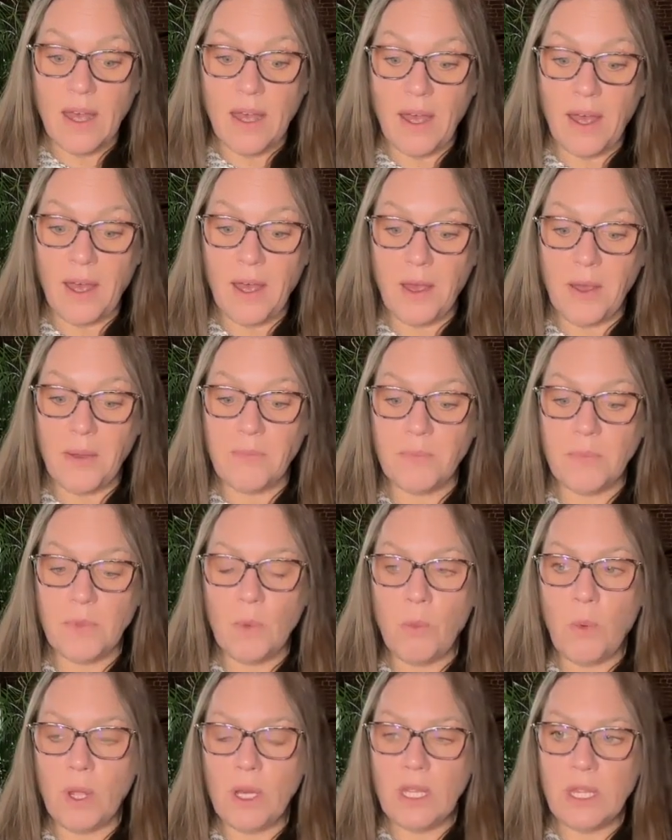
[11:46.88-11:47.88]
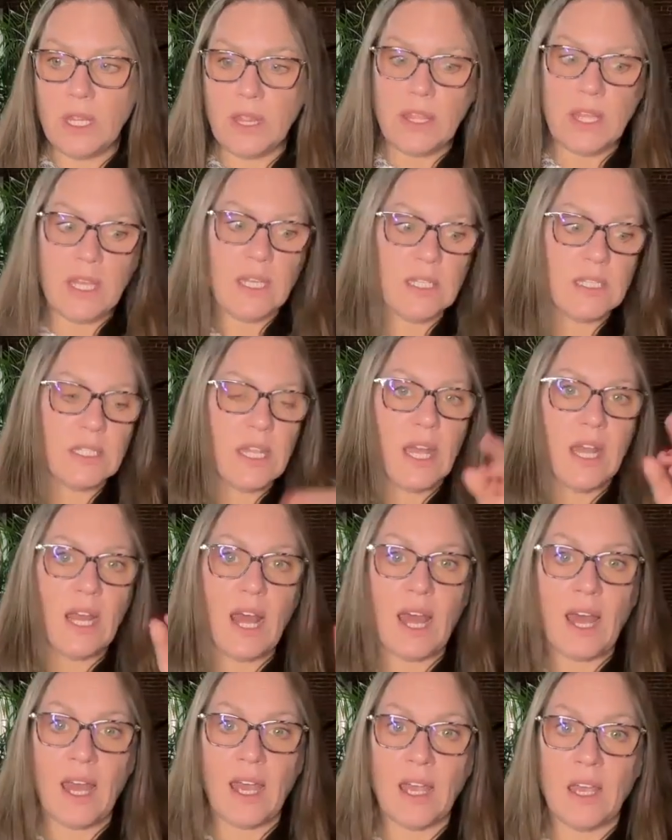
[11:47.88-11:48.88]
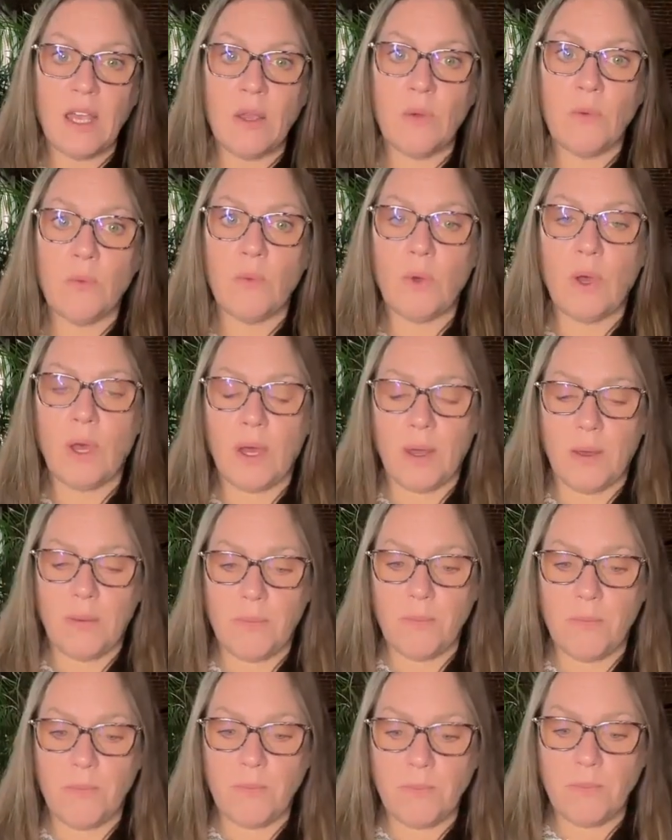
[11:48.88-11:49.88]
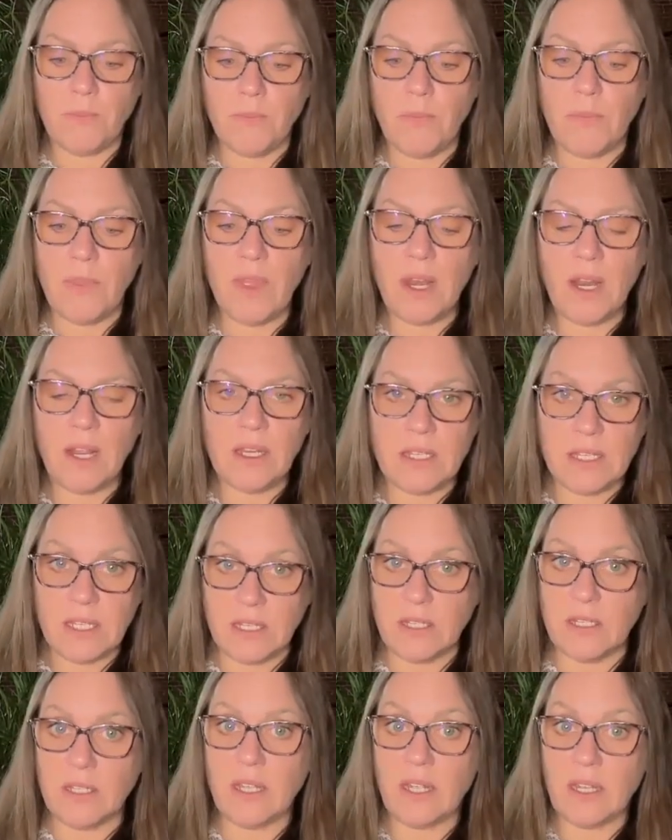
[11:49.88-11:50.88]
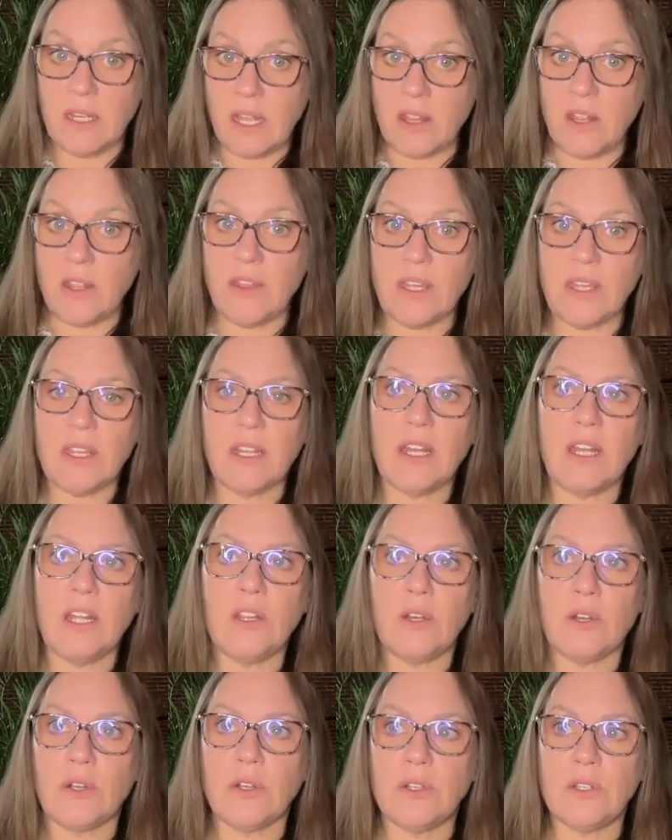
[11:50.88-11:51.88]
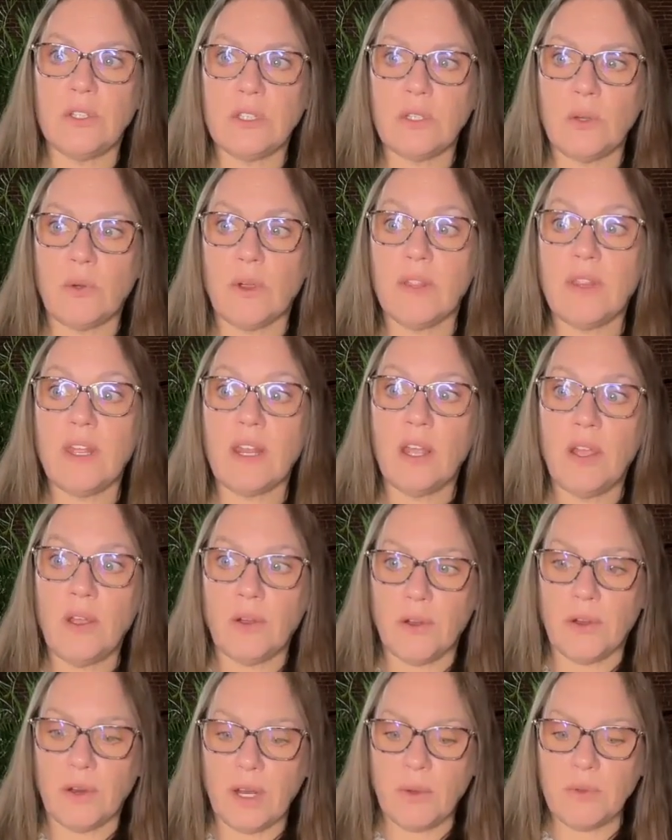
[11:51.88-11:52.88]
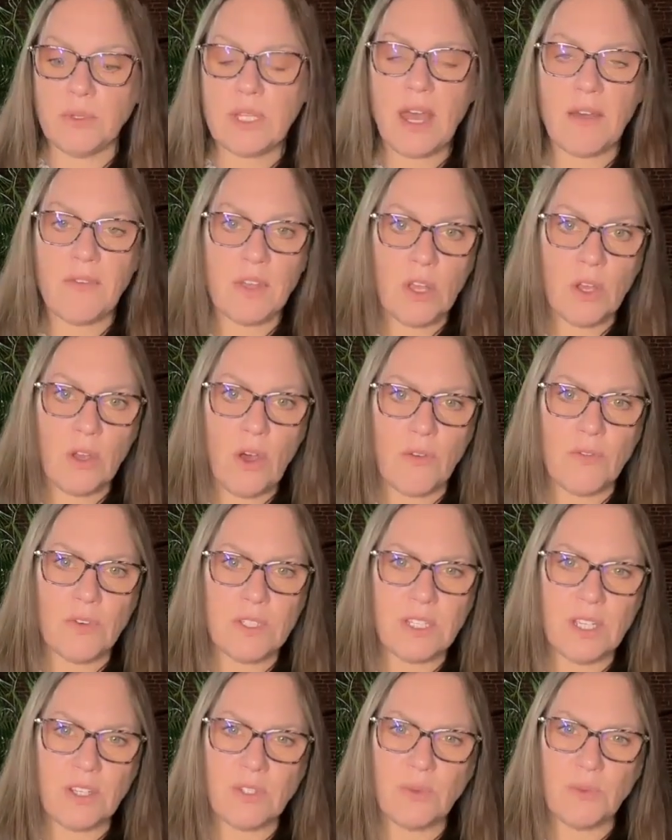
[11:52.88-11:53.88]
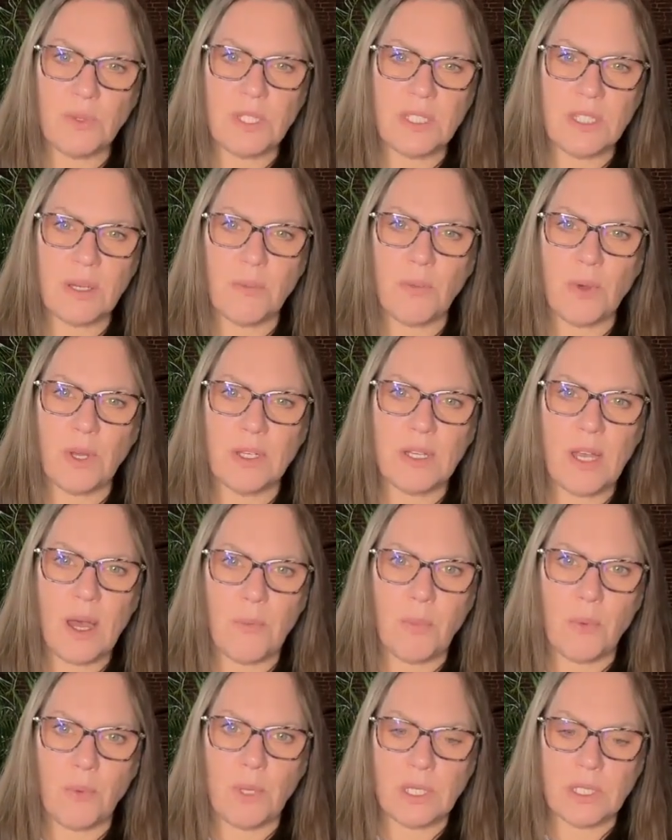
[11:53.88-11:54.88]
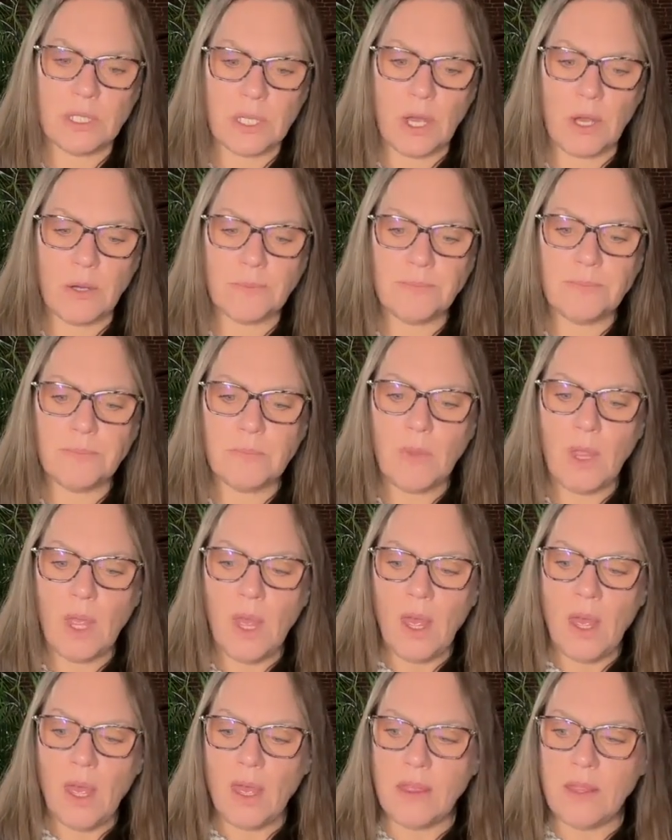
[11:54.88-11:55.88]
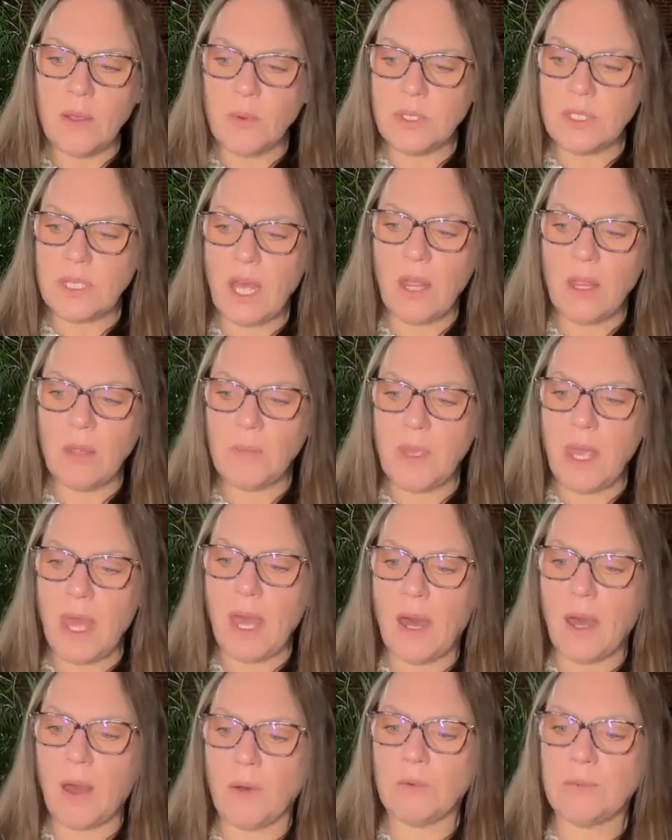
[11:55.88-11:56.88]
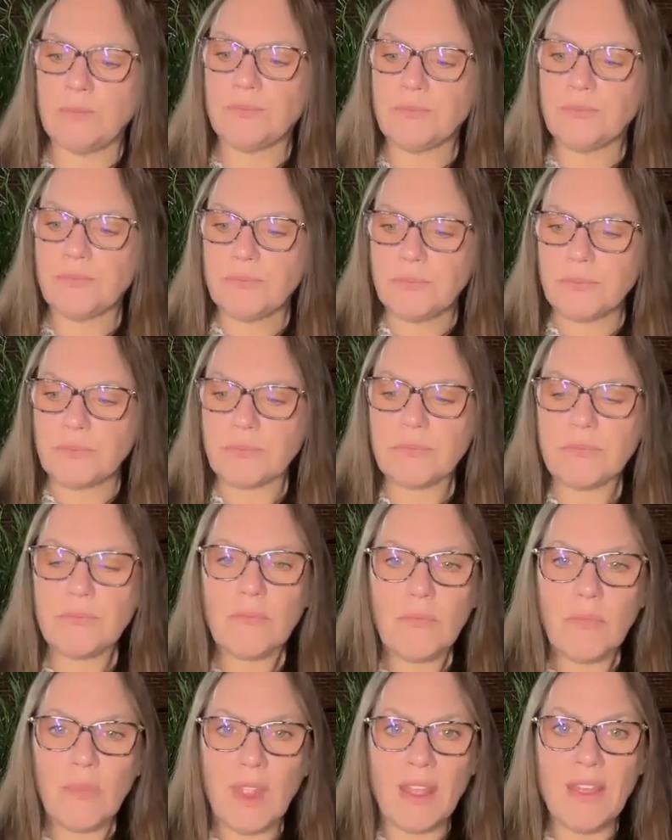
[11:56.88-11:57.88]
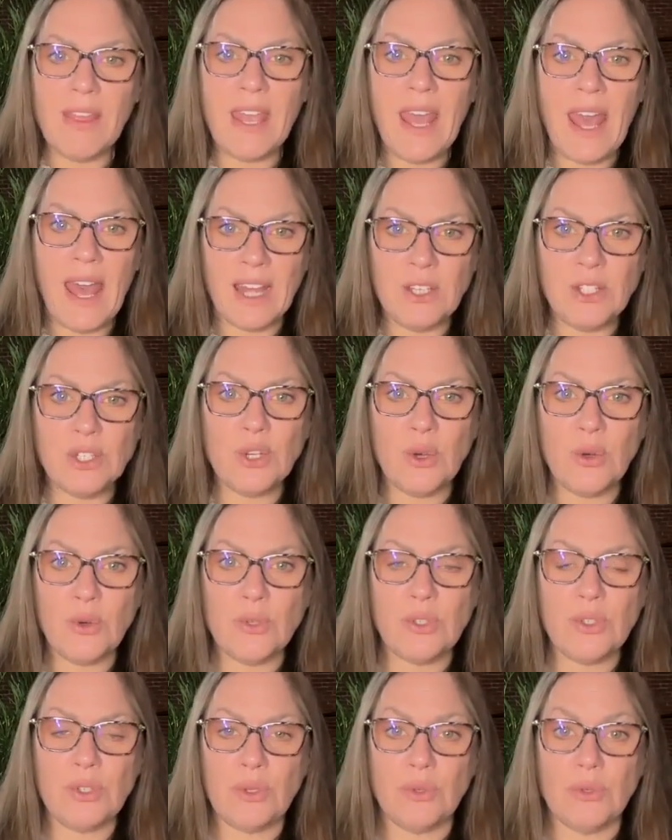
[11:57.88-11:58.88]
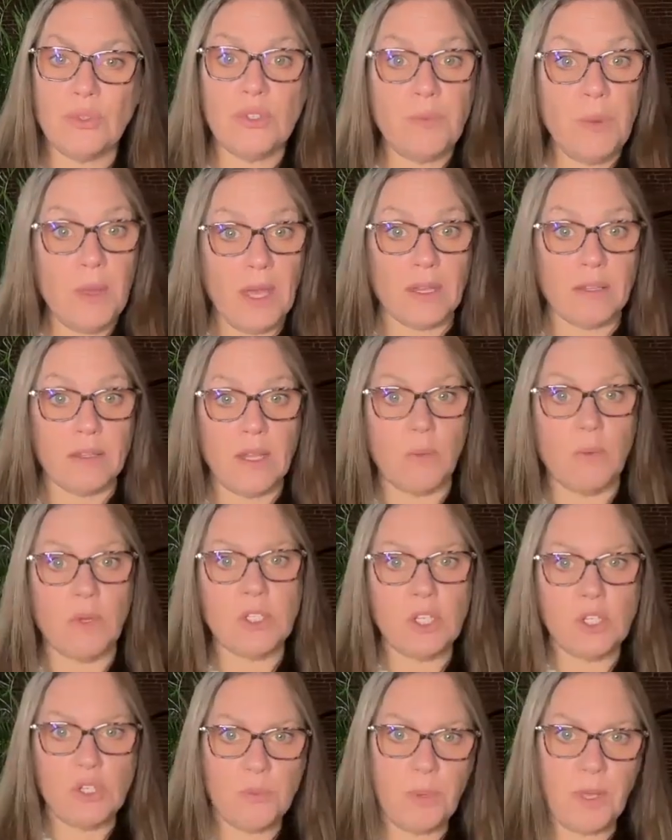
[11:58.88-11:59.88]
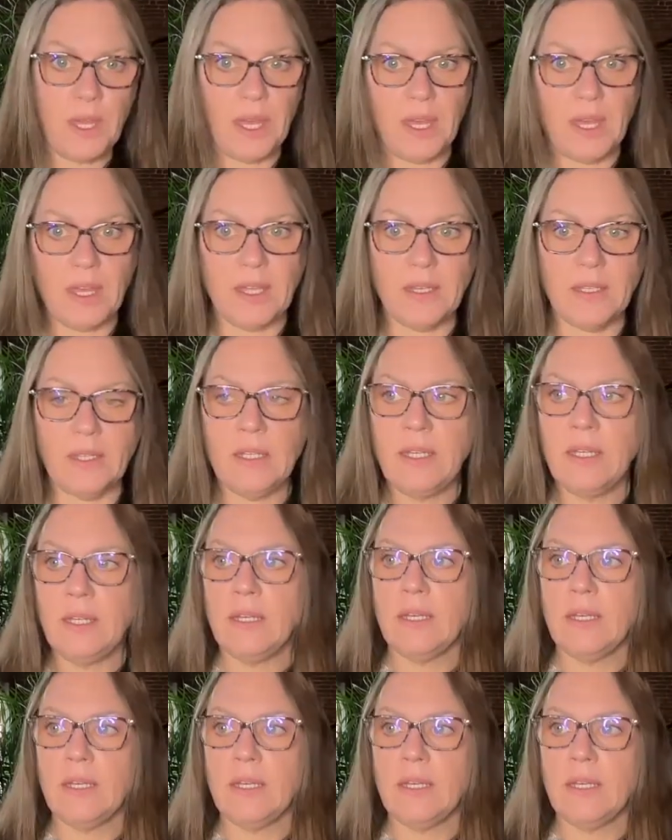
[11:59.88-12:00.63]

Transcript: Um, one of the things that I um, that I did, another thing that I learned or that I heard, I was having a conversation with someone a couple weeks ago, and they were telling me how they had to go to Japan. They went to Japan.